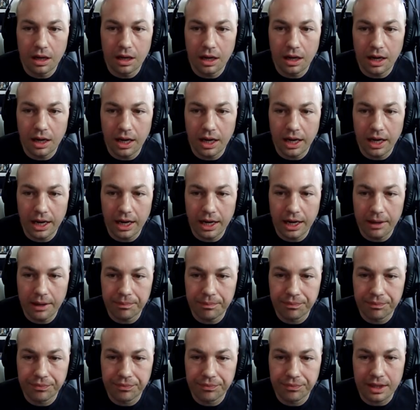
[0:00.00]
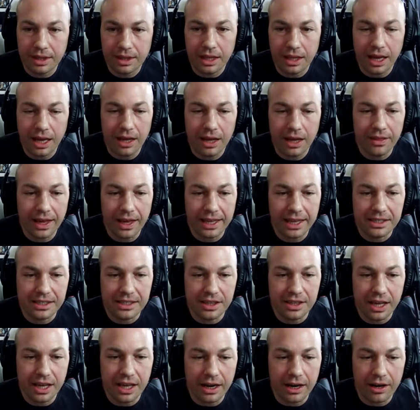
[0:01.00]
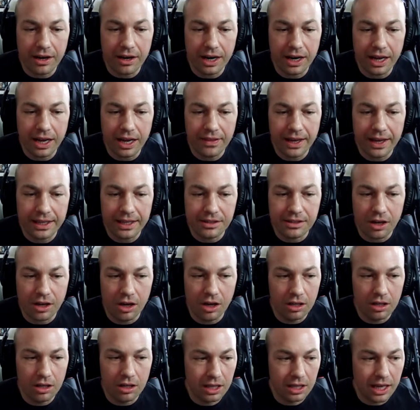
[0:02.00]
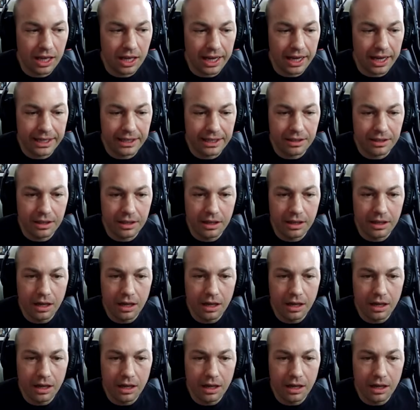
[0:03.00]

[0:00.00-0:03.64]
And that's there, and that's all aligned.